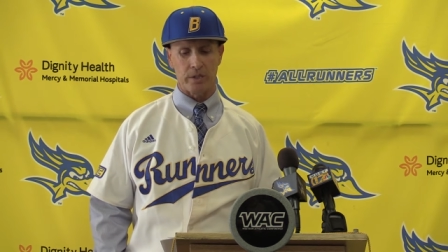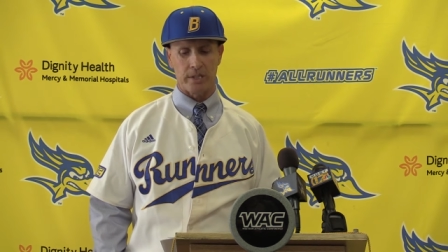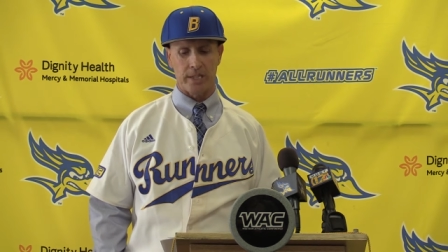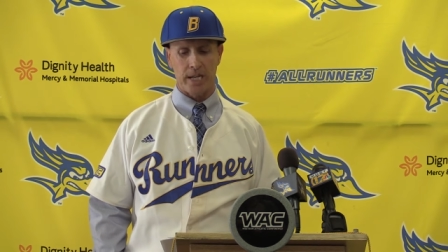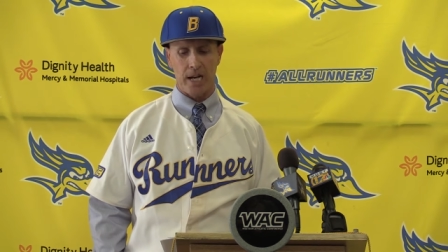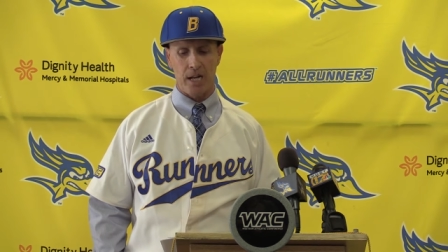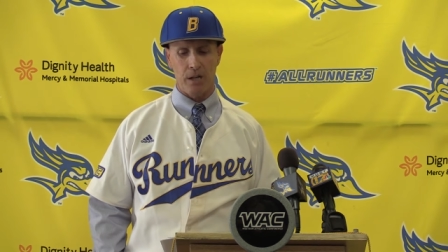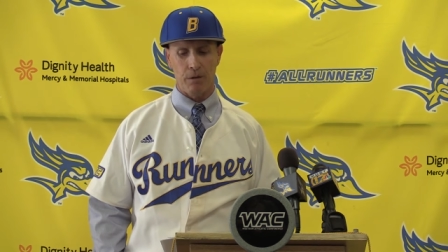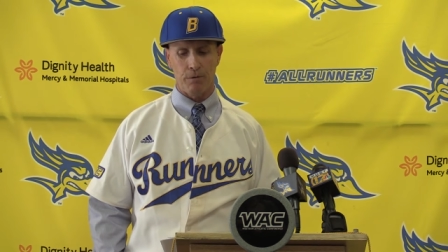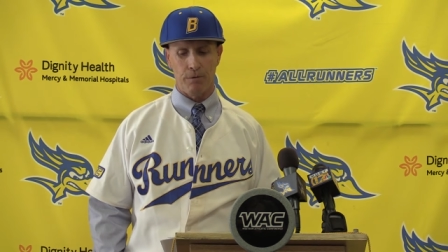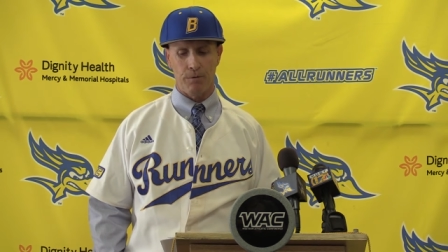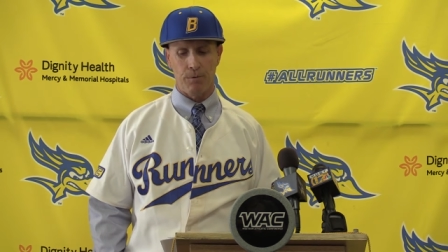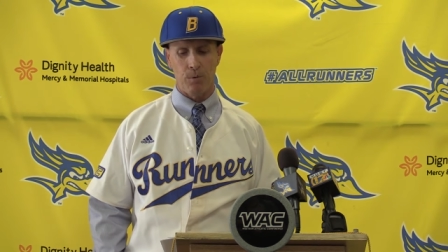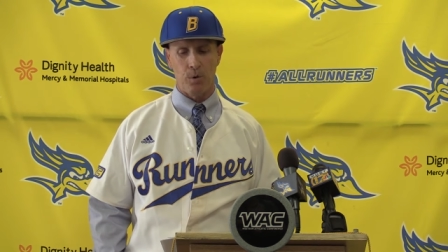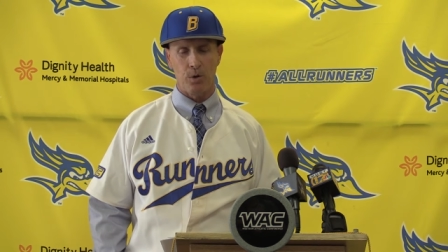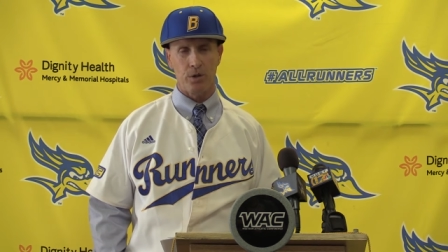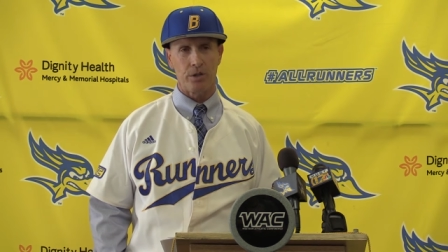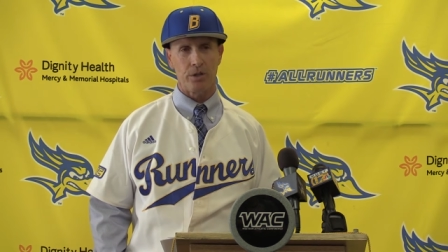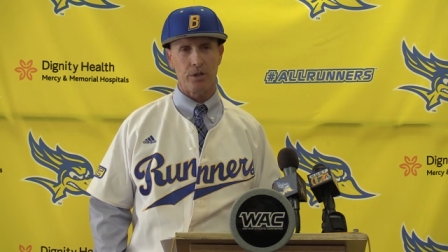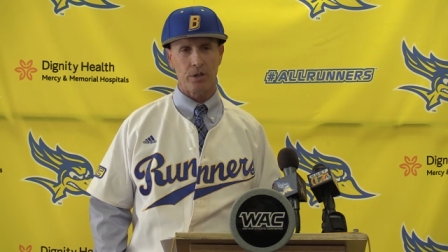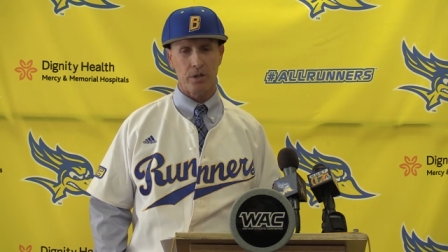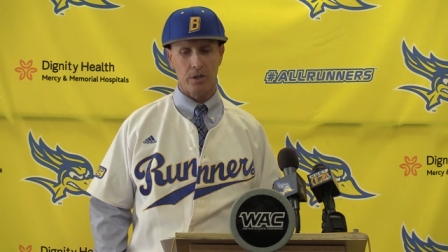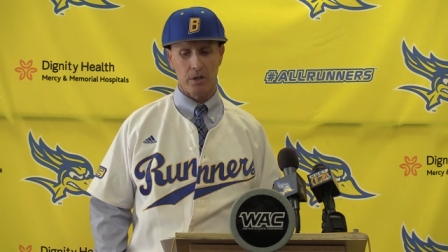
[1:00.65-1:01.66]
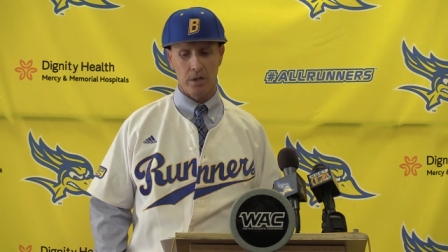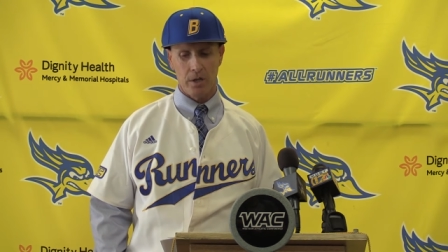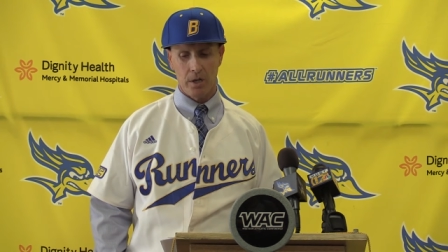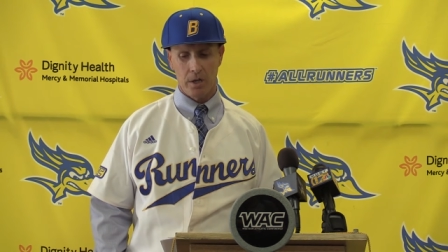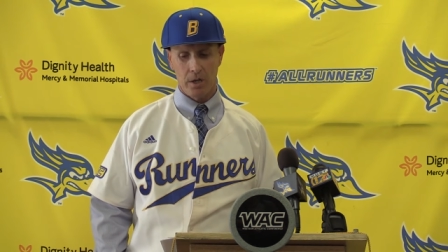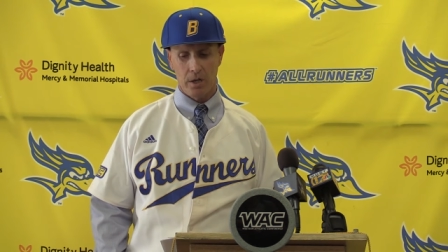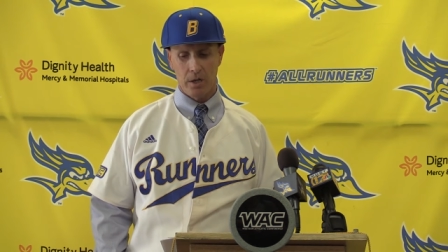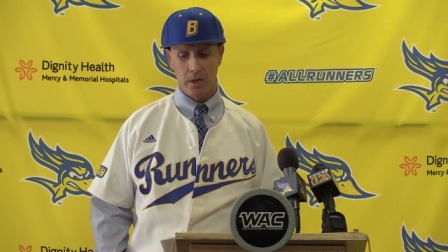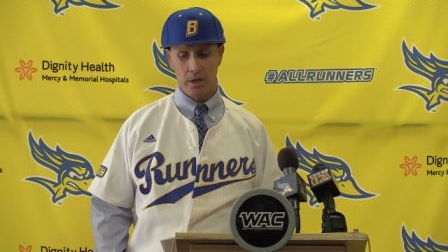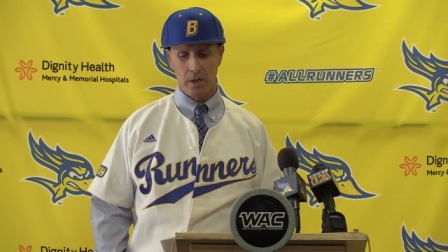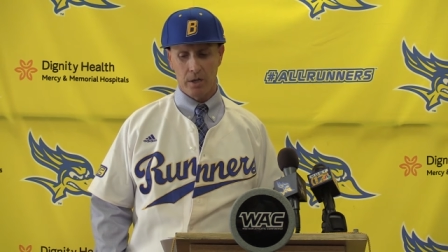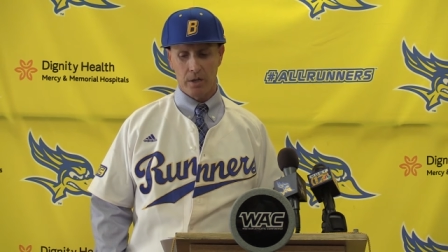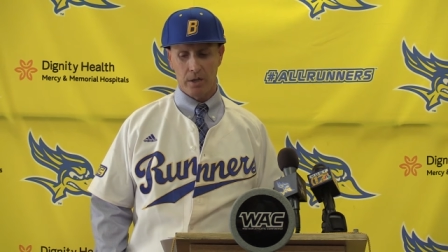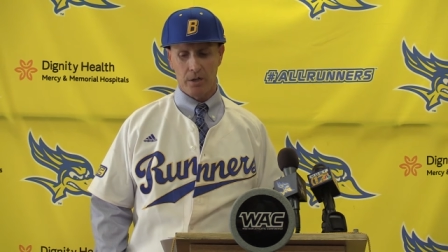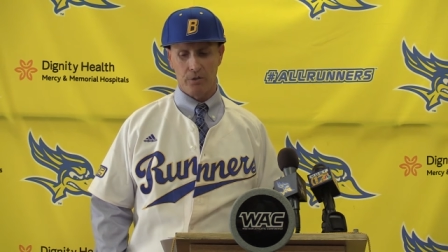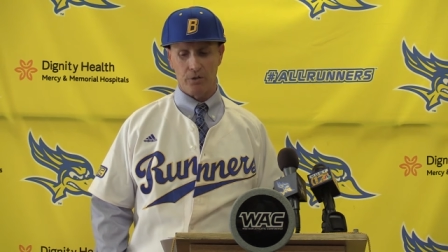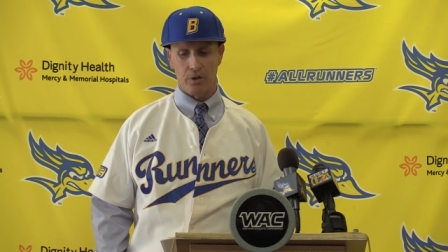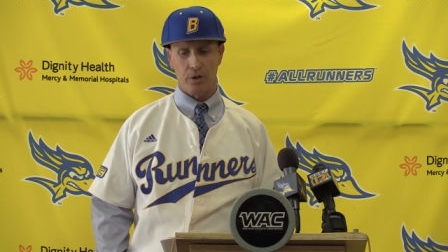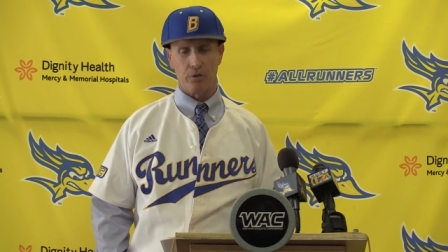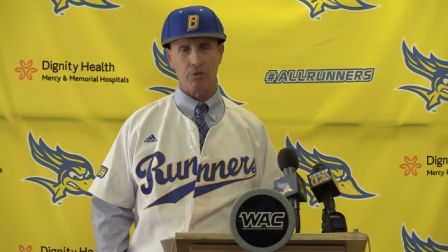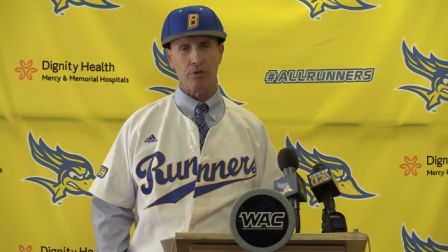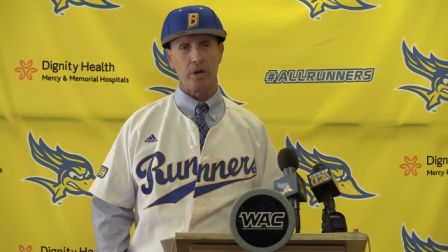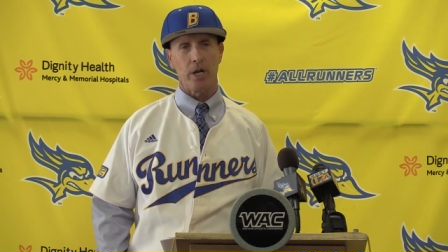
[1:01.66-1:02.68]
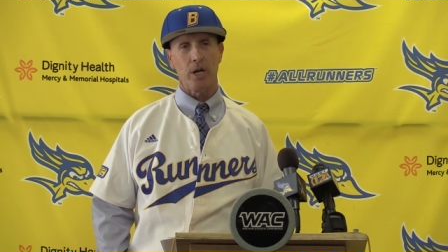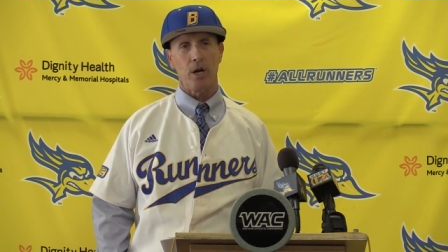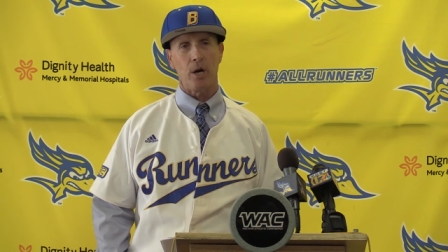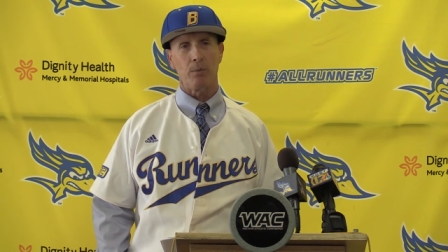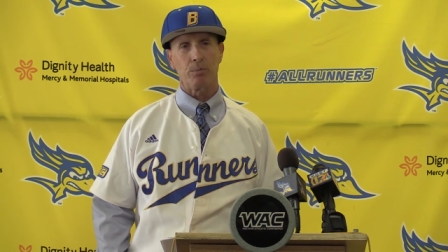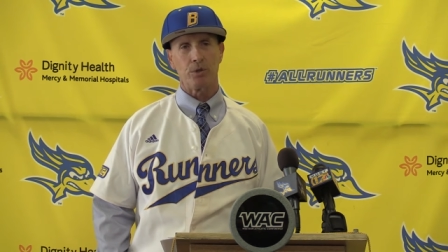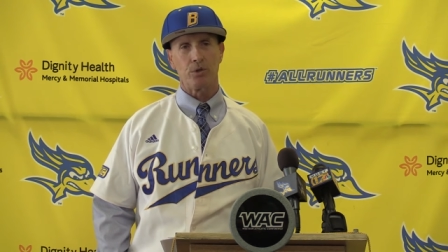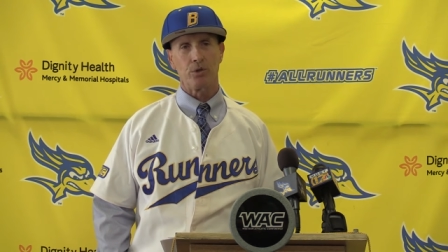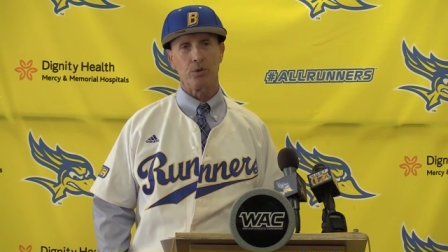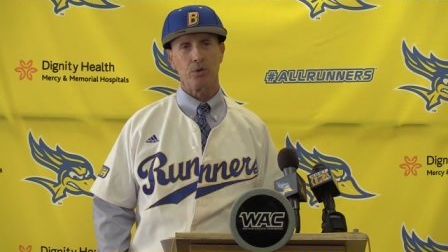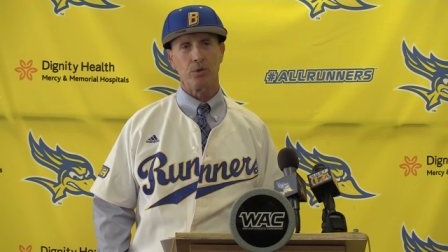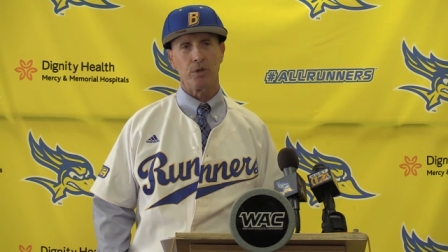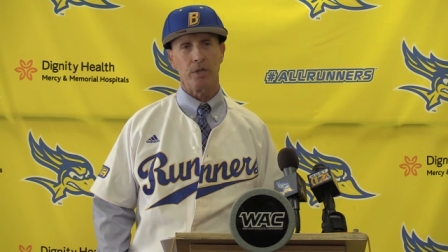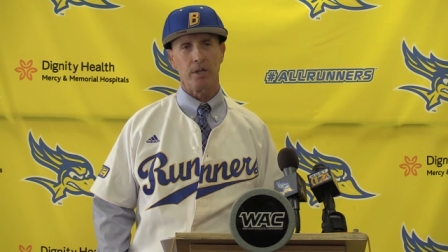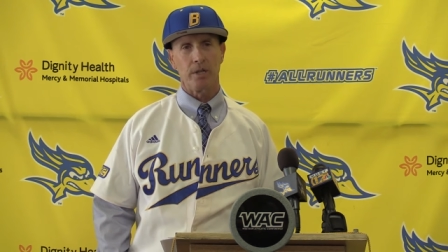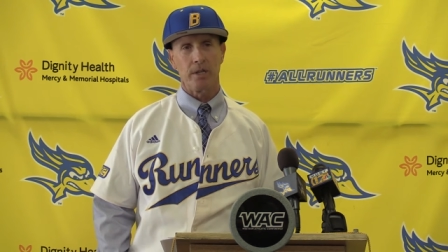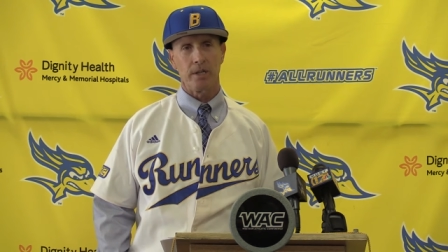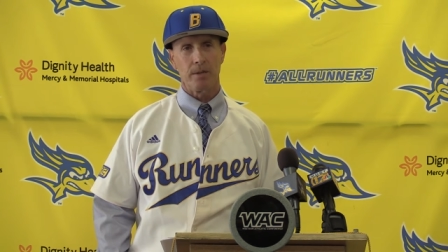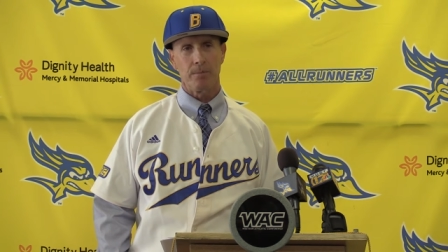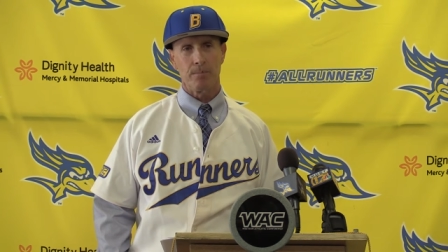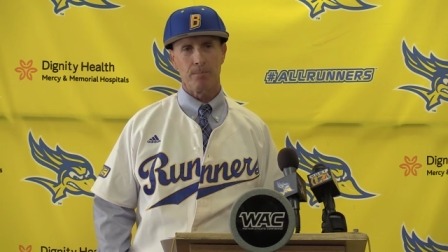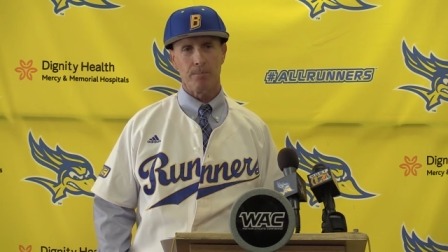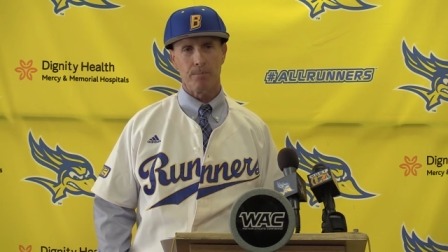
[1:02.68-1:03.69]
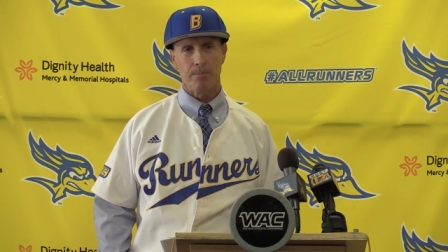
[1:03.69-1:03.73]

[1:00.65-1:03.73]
in California is a great opportunity.